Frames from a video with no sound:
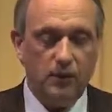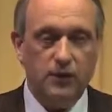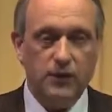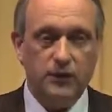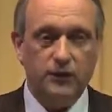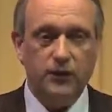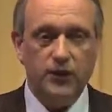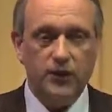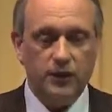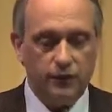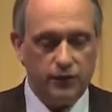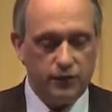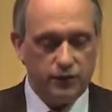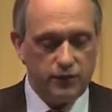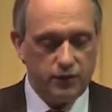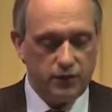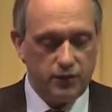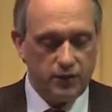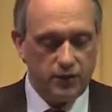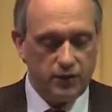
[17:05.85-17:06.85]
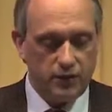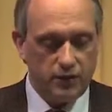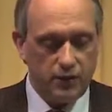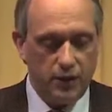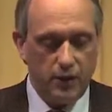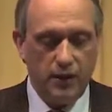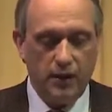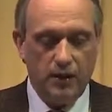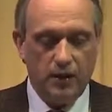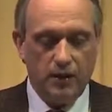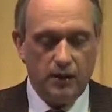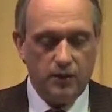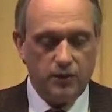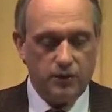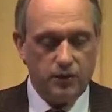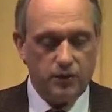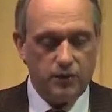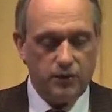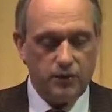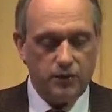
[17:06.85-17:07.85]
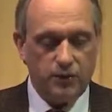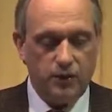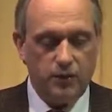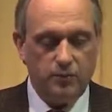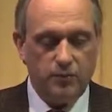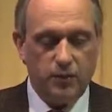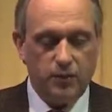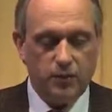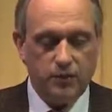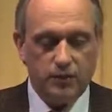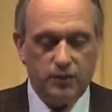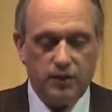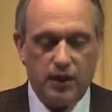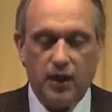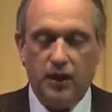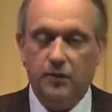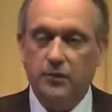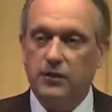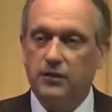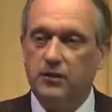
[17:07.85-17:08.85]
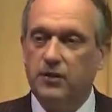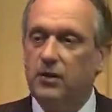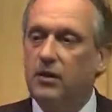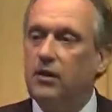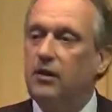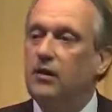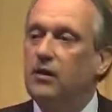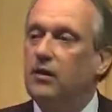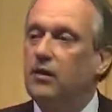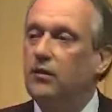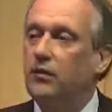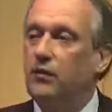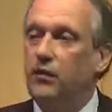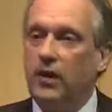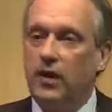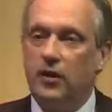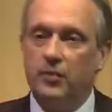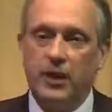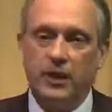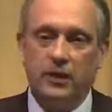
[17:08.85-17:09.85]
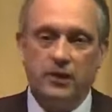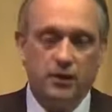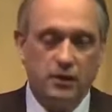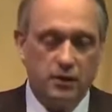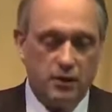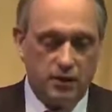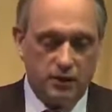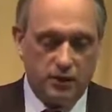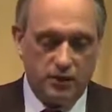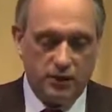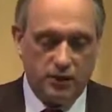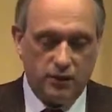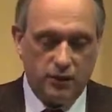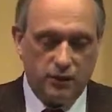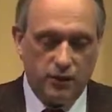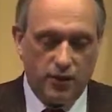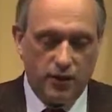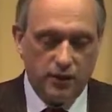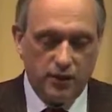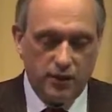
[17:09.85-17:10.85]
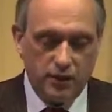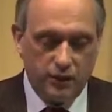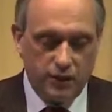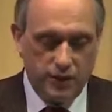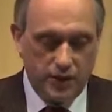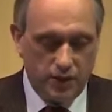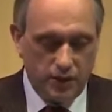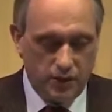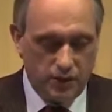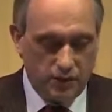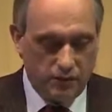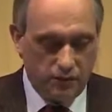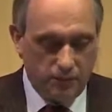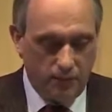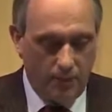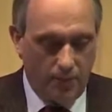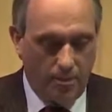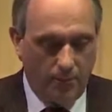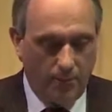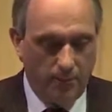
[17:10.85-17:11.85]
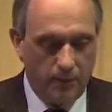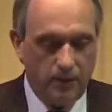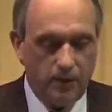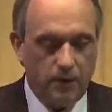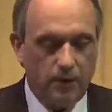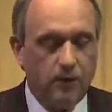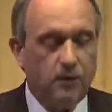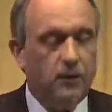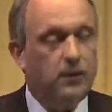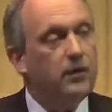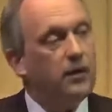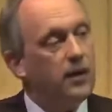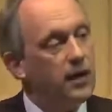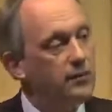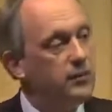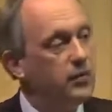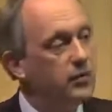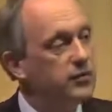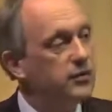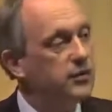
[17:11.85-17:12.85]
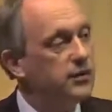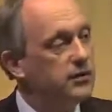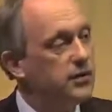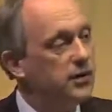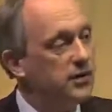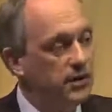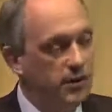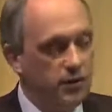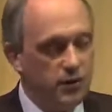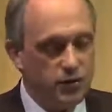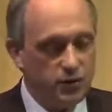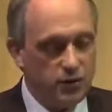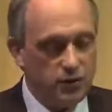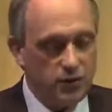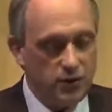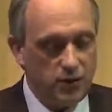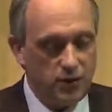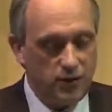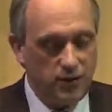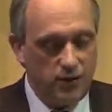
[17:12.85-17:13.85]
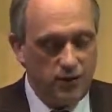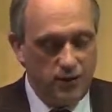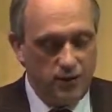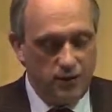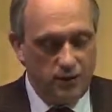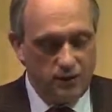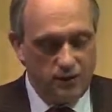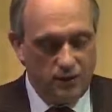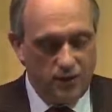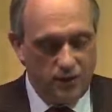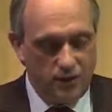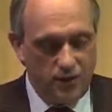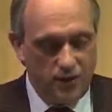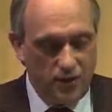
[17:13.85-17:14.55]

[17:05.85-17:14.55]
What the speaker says: This feeling for tradition is also an important element of Albanian self-identification. I'm not entirely sure, Mr.